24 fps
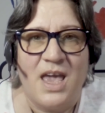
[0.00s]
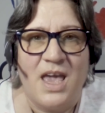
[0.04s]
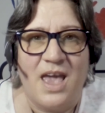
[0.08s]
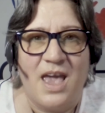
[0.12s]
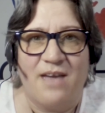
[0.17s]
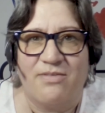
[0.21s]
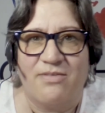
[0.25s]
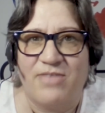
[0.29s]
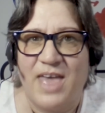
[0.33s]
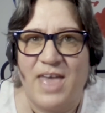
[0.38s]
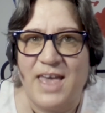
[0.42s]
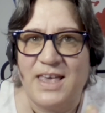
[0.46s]

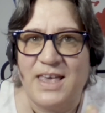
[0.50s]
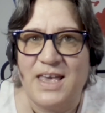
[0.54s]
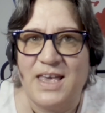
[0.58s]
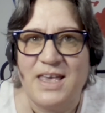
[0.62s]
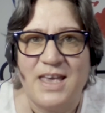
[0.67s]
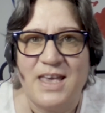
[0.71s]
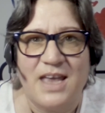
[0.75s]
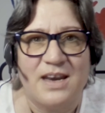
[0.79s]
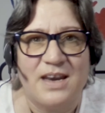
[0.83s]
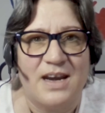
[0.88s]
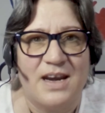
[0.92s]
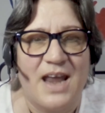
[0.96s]
If they can
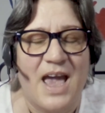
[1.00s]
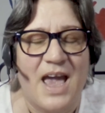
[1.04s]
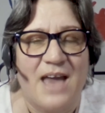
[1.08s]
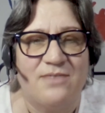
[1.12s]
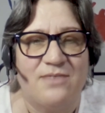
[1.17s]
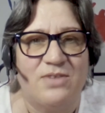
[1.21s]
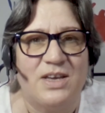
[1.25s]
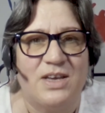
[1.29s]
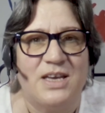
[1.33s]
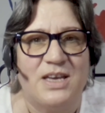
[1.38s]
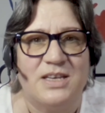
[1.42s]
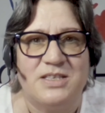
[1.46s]
get an
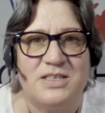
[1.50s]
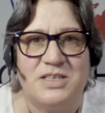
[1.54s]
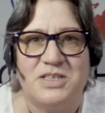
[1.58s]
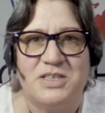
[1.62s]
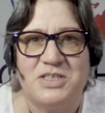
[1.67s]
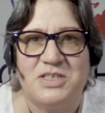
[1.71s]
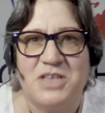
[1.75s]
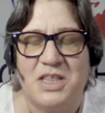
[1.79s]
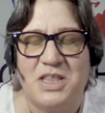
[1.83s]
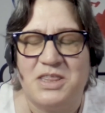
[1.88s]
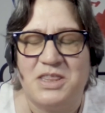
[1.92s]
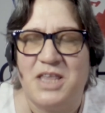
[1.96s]
advocate to
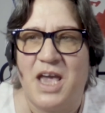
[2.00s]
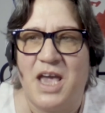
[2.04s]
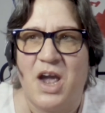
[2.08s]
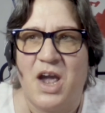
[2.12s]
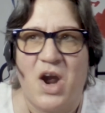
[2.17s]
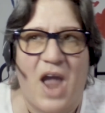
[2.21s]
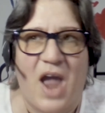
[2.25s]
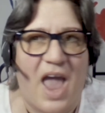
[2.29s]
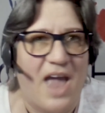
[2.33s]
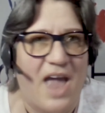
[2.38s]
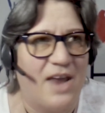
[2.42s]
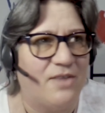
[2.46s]
sit
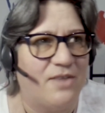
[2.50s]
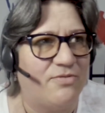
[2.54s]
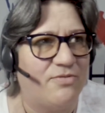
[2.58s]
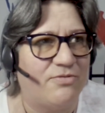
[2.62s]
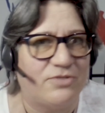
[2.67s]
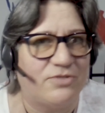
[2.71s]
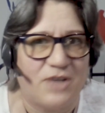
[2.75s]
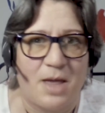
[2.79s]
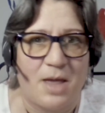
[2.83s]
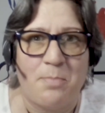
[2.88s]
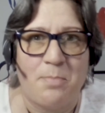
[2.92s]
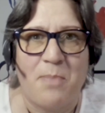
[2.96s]
there and
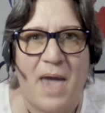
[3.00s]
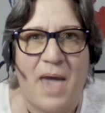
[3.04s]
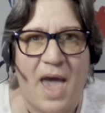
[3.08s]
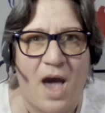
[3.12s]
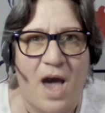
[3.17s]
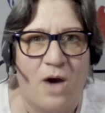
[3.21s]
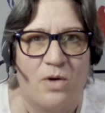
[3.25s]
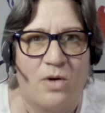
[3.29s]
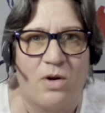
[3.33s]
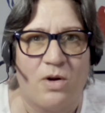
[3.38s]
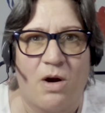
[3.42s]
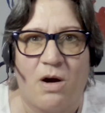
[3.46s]
flip
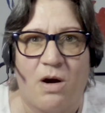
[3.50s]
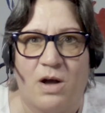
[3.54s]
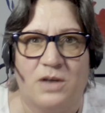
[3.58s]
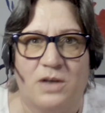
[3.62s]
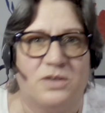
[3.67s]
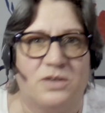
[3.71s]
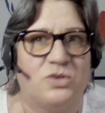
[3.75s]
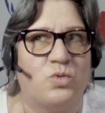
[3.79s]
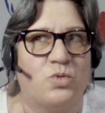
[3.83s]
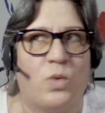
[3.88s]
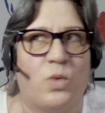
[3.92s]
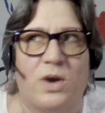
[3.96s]
out
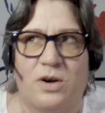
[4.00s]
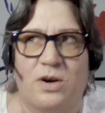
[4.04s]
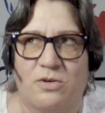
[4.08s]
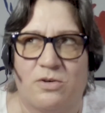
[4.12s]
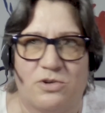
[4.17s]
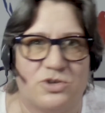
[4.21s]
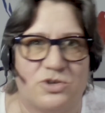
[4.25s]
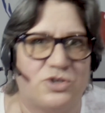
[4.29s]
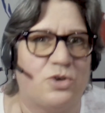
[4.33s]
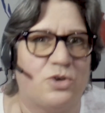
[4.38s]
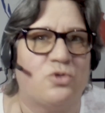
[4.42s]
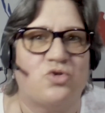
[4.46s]
on Twitter
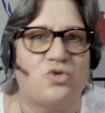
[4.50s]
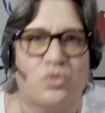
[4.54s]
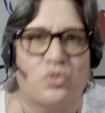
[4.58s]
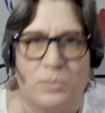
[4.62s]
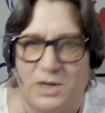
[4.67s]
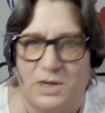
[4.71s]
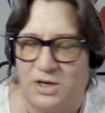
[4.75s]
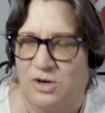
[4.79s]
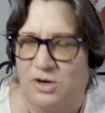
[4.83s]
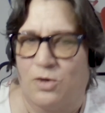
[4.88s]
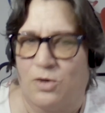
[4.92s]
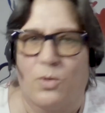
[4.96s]
or social
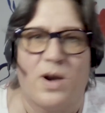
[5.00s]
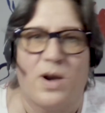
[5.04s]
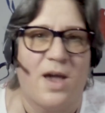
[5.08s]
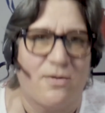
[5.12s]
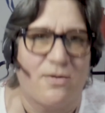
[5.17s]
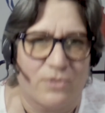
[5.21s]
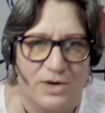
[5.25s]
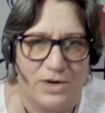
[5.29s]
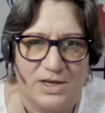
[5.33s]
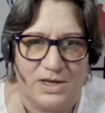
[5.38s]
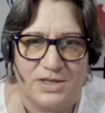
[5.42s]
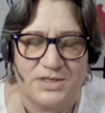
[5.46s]
media or
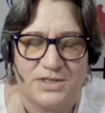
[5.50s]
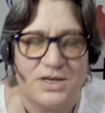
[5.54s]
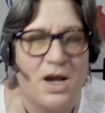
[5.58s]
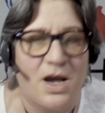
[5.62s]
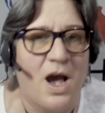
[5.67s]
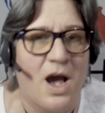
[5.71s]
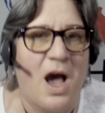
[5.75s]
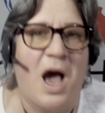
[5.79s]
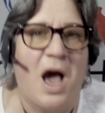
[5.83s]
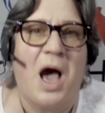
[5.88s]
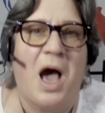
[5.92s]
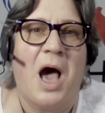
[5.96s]
whatever it is,
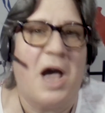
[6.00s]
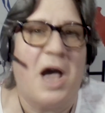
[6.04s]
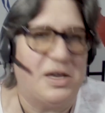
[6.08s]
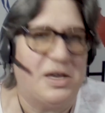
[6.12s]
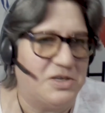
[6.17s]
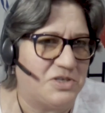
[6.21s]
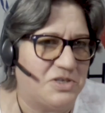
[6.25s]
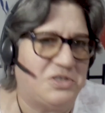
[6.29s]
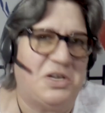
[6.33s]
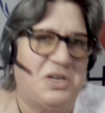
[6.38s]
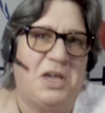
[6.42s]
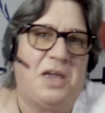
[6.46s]

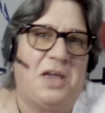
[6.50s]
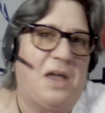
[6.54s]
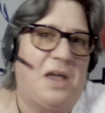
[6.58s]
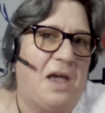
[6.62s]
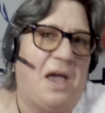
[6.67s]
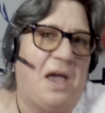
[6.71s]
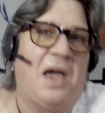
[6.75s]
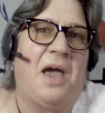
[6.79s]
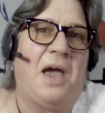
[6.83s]
you see,